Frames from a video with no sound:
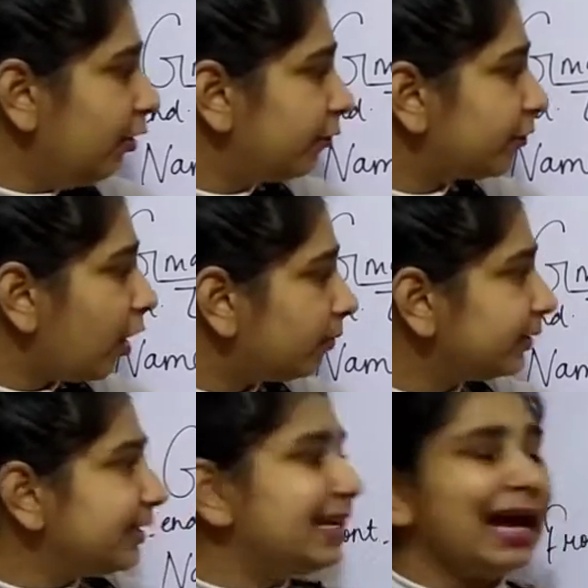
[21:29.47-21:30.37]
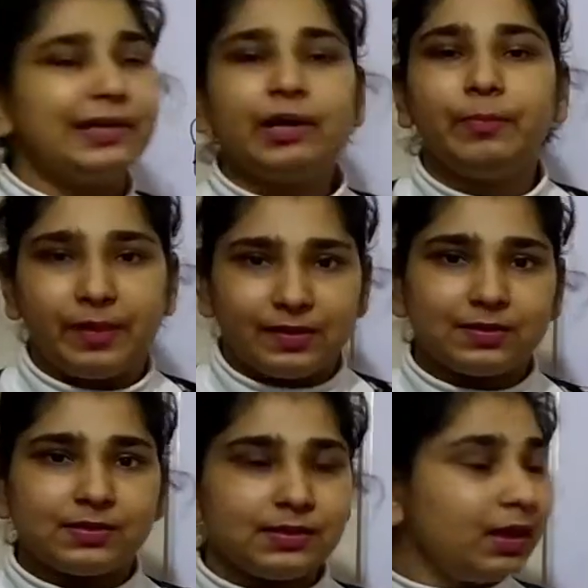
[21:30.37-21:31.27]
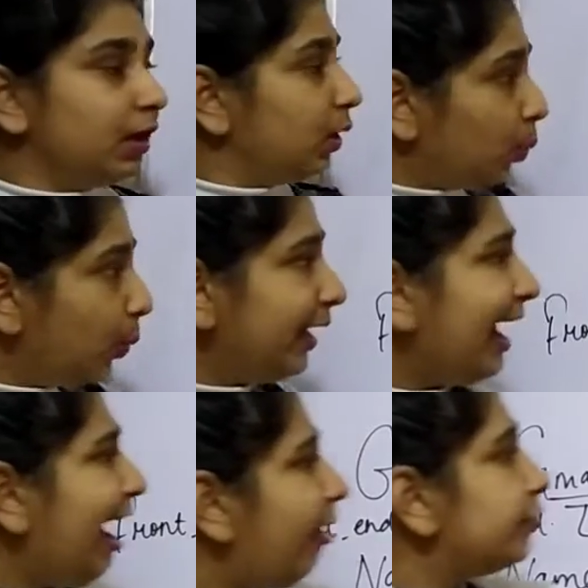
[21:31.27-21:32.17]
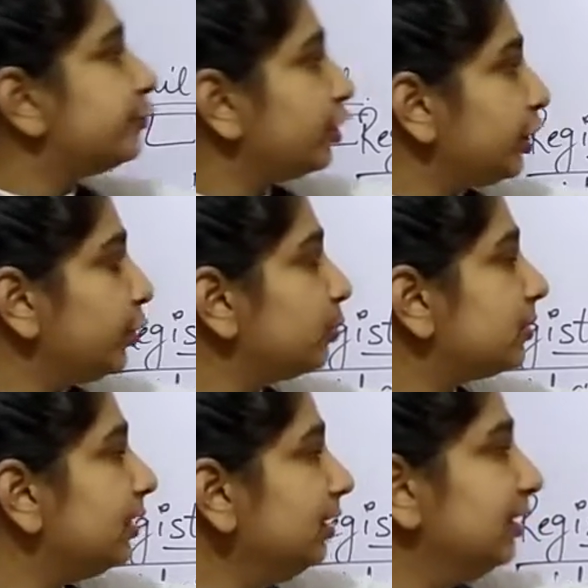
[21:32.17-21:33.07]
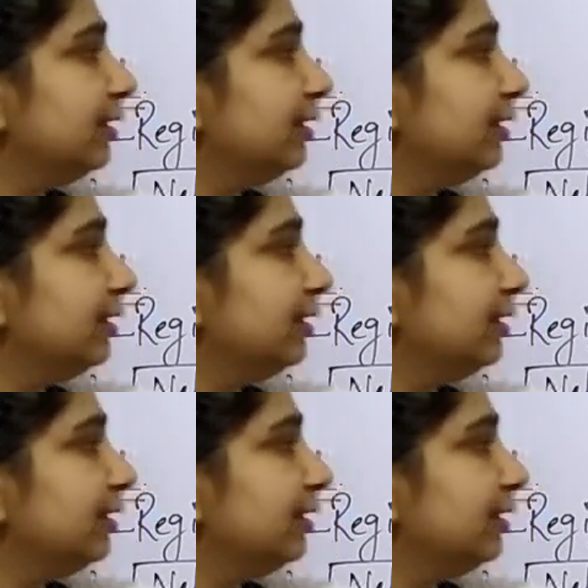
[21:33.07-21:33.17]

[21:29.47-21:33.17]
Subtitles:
from the database, we have to use the